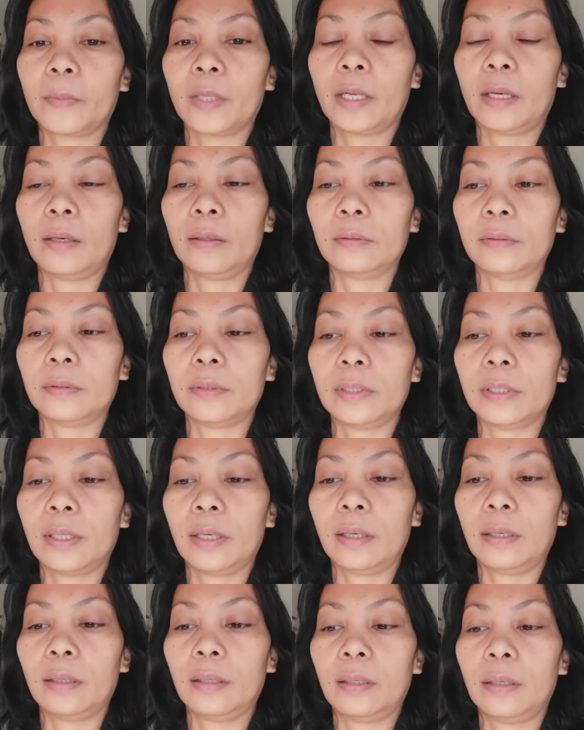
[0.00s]
how to
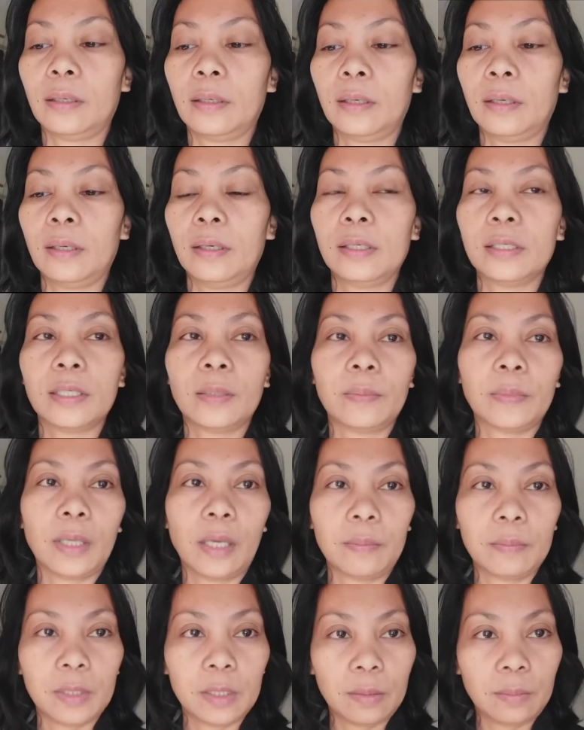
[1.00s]
say
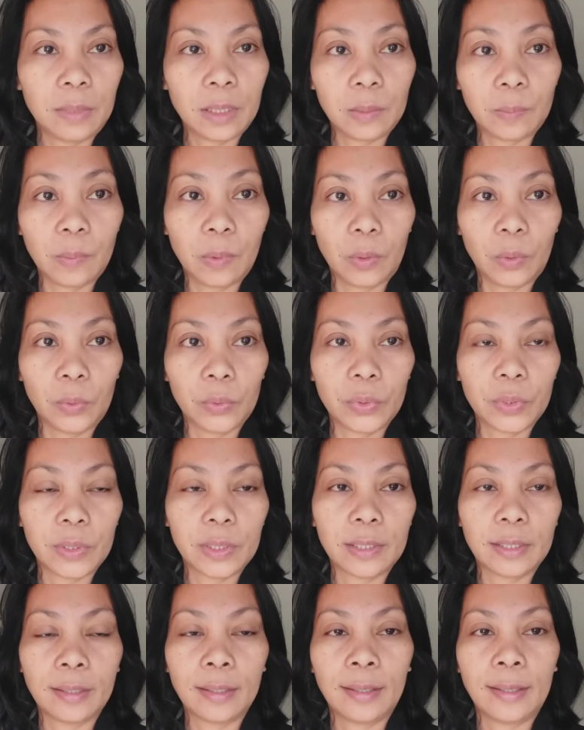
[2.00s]
sometimes
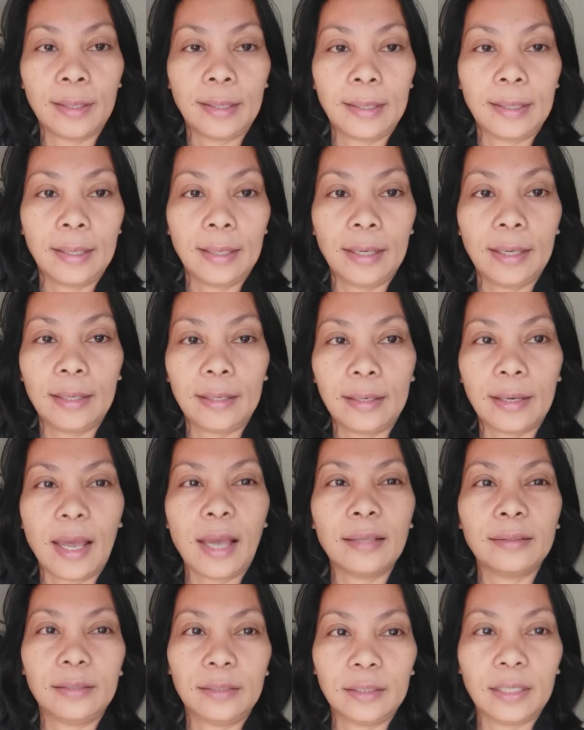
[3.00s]
meatballs and
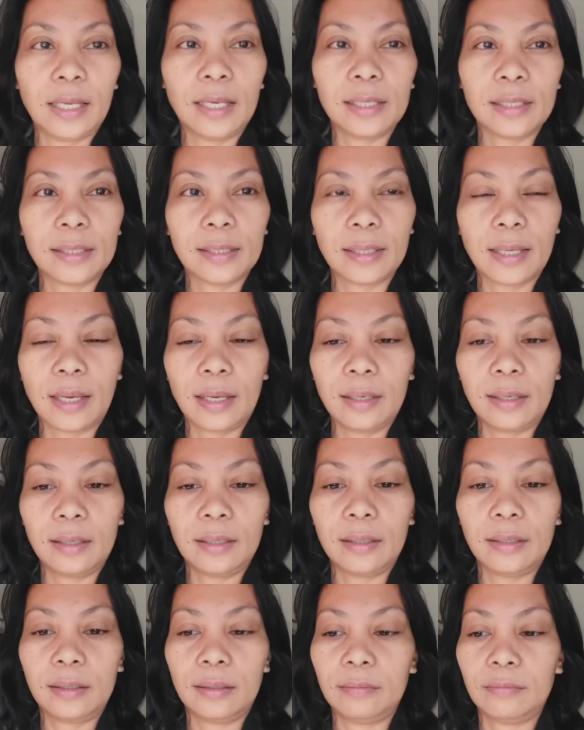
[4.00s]
other things.
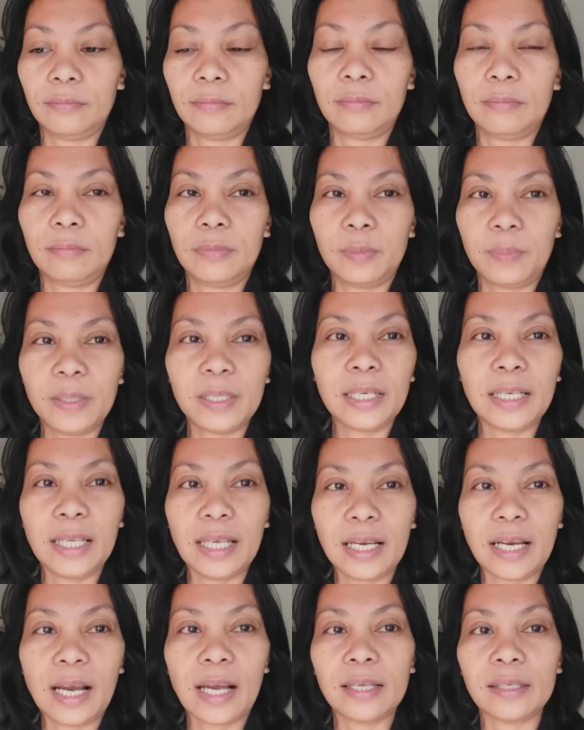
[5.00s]
Especially
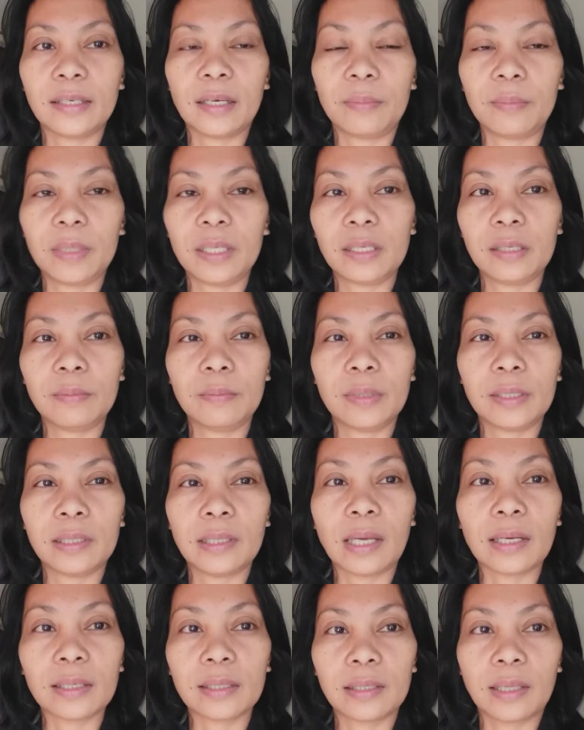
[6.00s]
kaza means
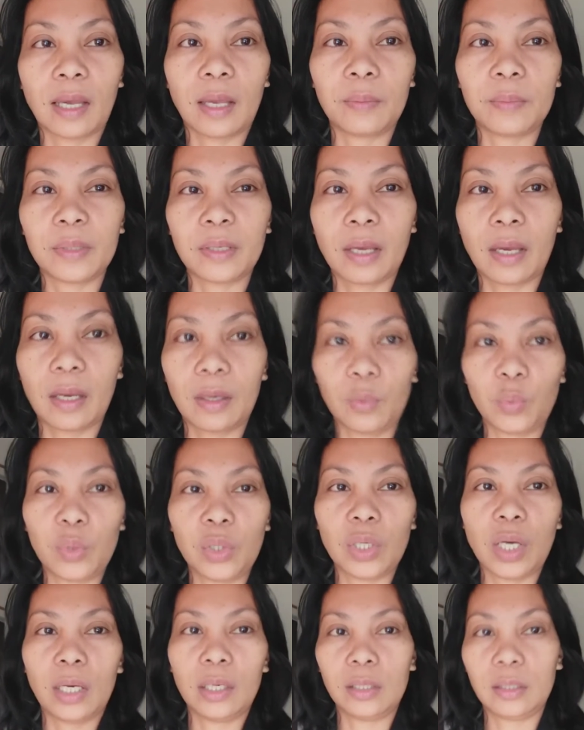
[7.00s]
snacks times. I
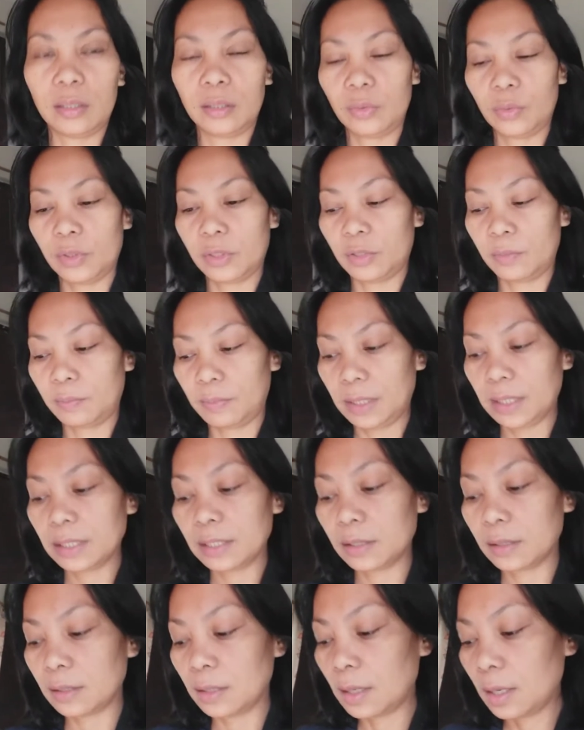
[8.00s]
used
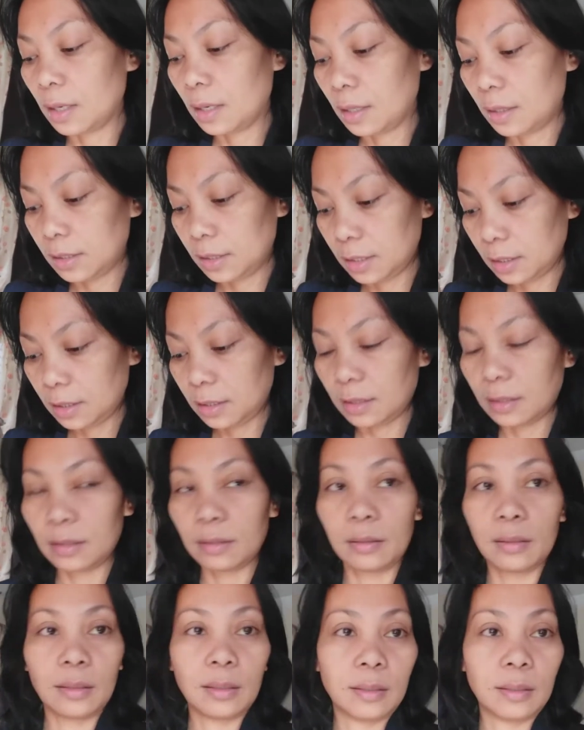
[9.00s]
minced chicken